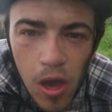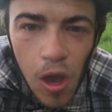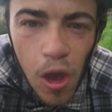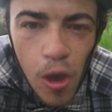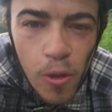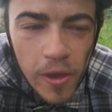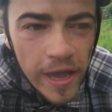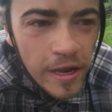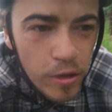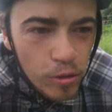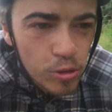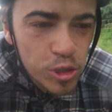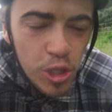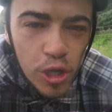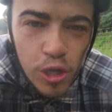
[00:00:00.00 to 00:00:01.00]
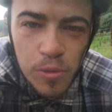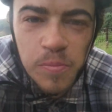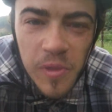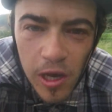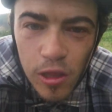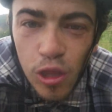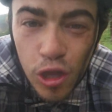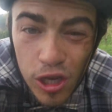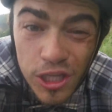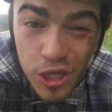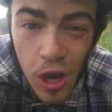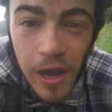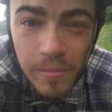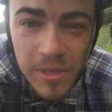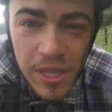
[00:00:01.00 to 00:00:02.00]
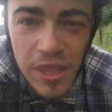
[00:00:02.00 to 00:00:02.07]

Oh, and also a lot of time to